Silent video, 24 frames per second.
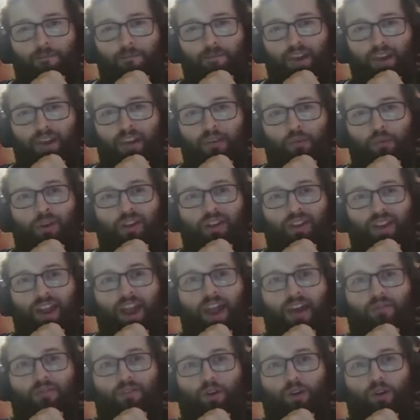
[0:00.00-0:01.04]
Henry
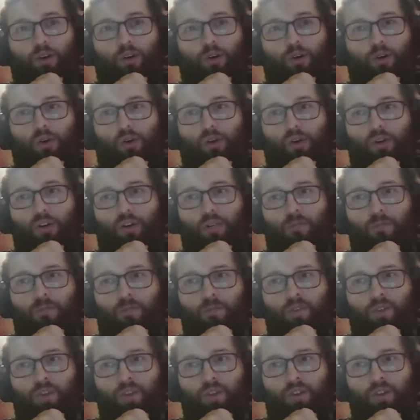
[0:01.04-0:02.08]
Cavill or
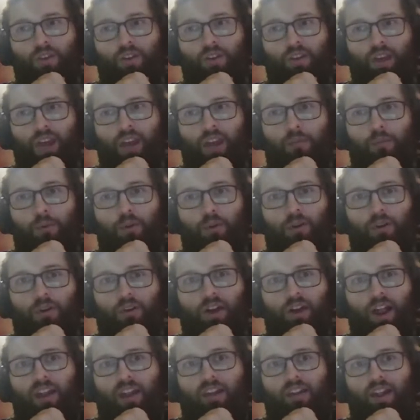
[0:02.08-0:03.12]
Gabriel.
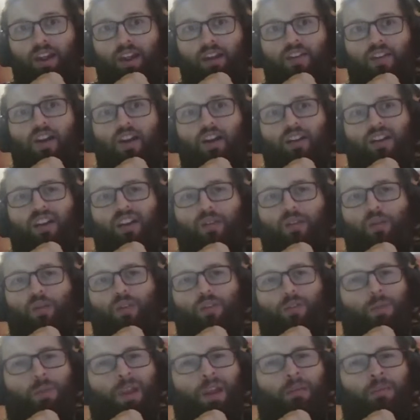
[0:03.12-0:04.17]
I thought that
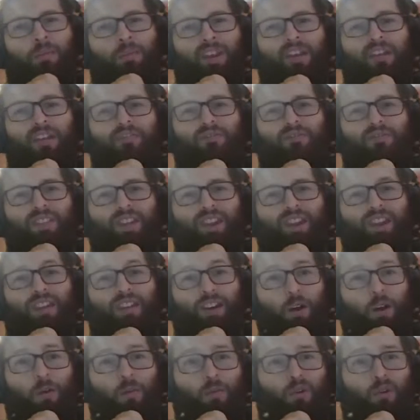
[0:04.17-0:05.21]
was maybe the
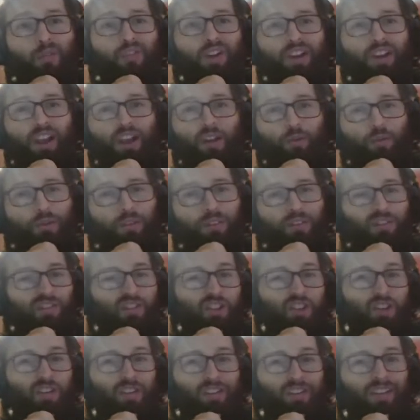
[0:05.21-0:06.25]
entire movie that was
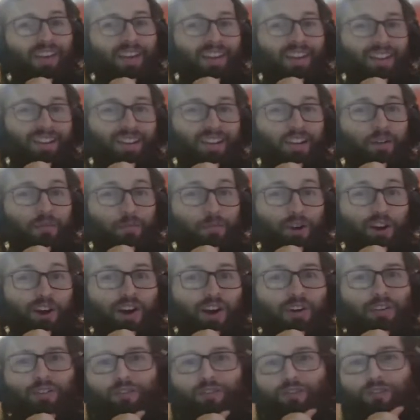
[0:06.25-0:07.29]
just slightly
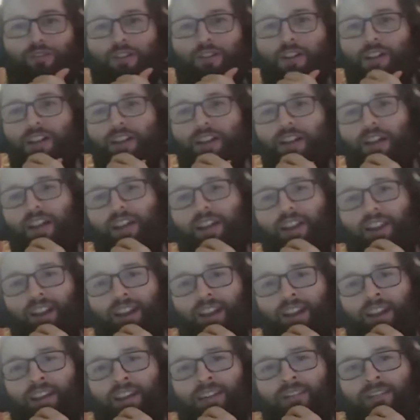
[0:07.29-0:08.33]
above.
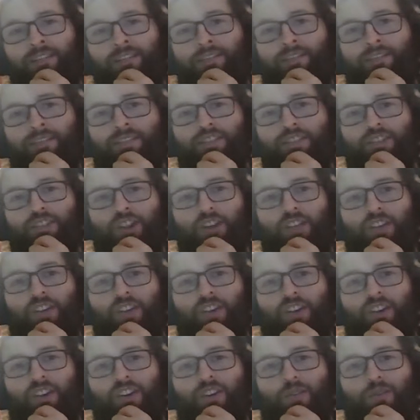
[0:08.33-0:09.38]
And just
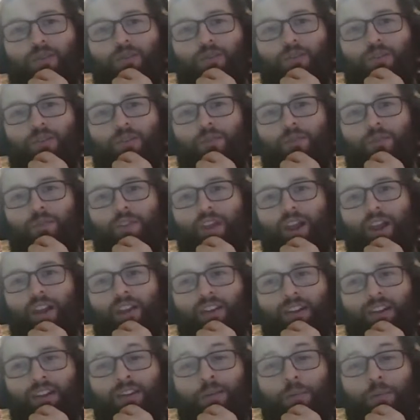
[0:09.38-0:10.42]
like you, I
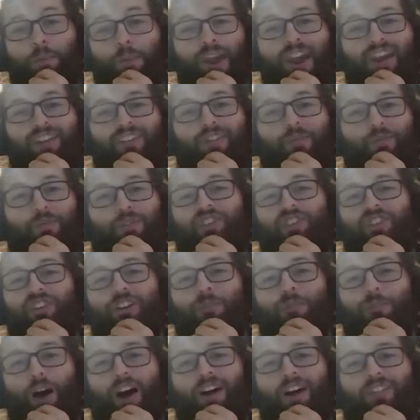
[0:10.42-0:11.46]
think the best Mission
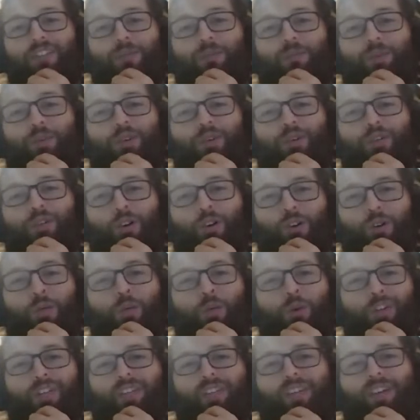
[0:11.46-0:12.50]
Impossible
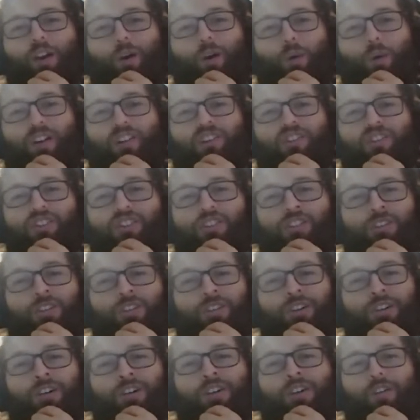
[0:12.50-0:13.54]
was the
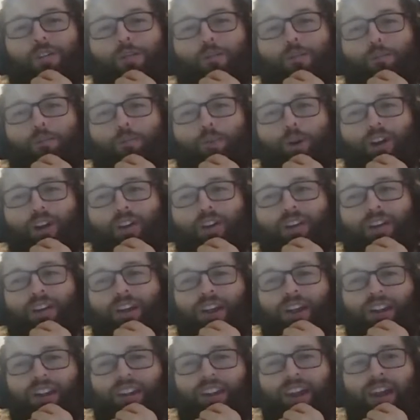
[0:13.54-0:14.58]
original. But
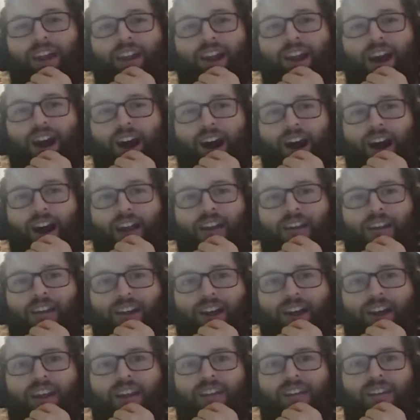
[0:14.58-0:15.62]
again, I
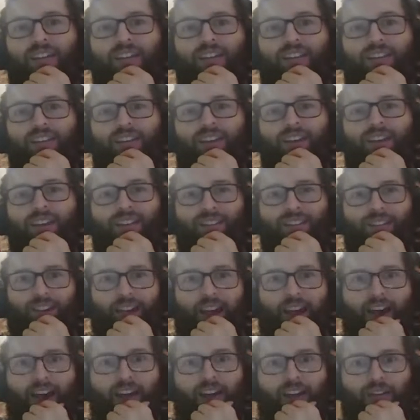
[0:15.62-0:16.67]
like the
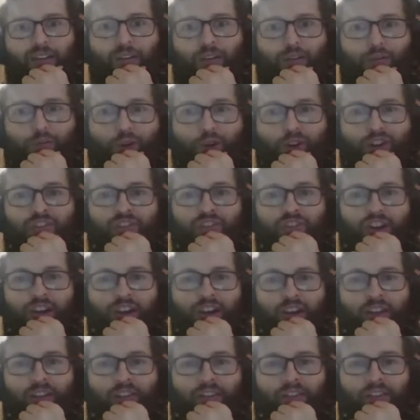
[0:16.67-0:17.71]
entire
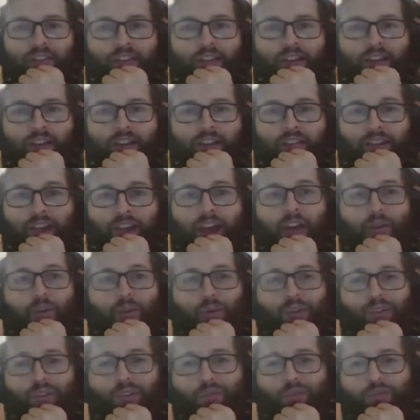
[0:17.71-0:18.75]
franchise. That
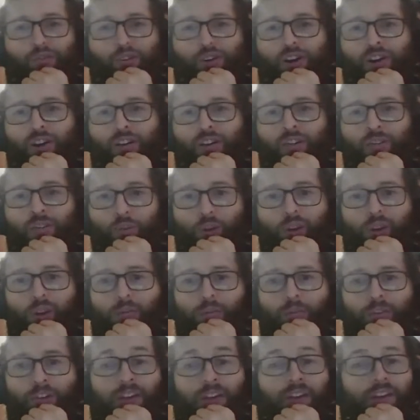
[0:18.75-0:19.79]
was a fun
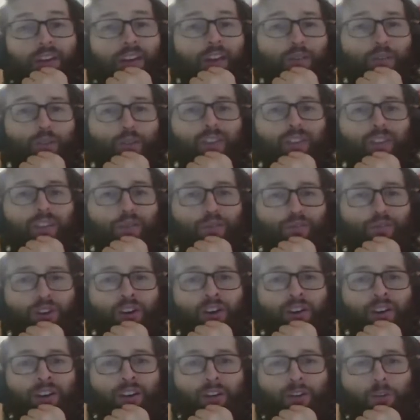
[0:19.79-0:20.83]
trip. That was a
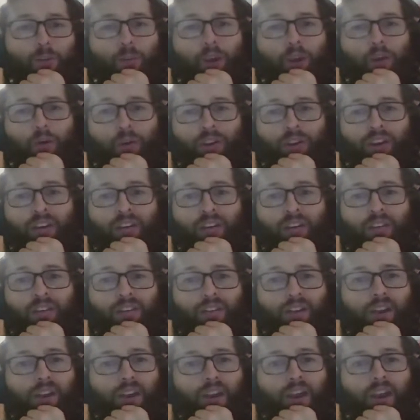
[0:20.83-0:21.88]
fun
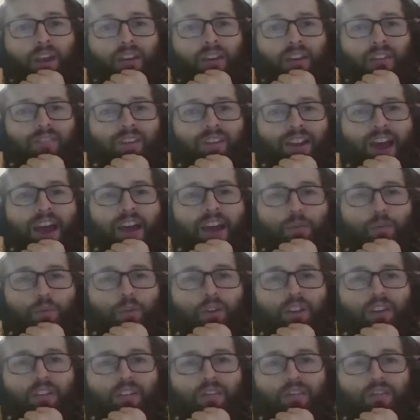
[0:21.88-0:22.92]
experience. And I'm glad
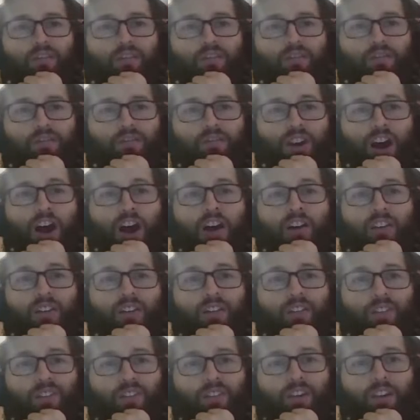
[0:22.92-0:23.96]
we got
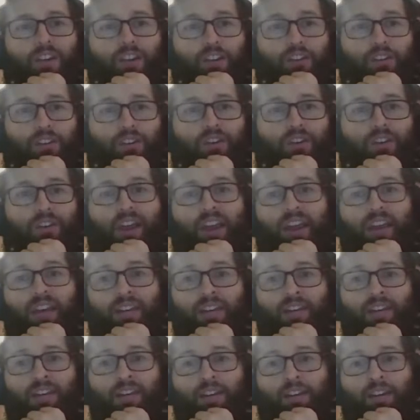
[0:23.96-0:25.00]
to see good
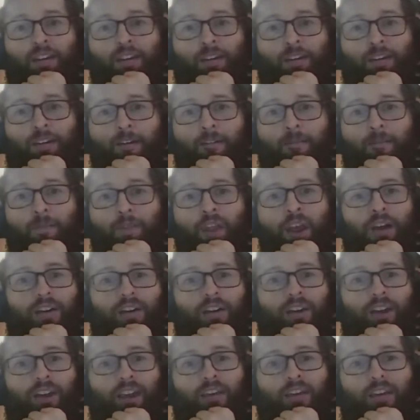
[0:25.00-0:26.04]
ending. Now,
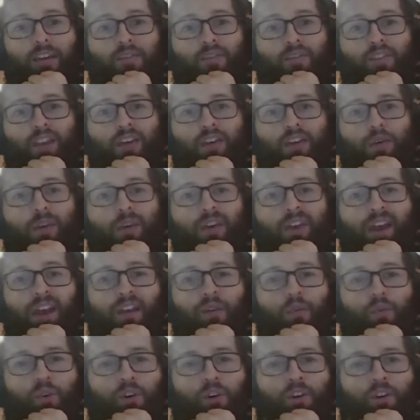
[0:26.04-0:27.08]
again, if they do a
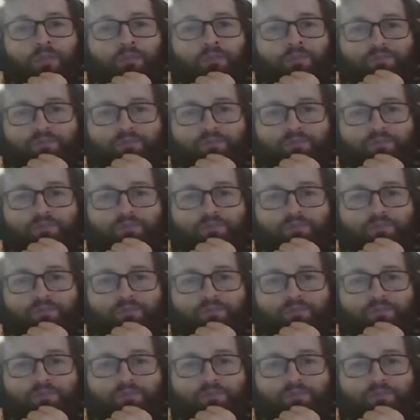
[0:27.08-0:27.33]
night one,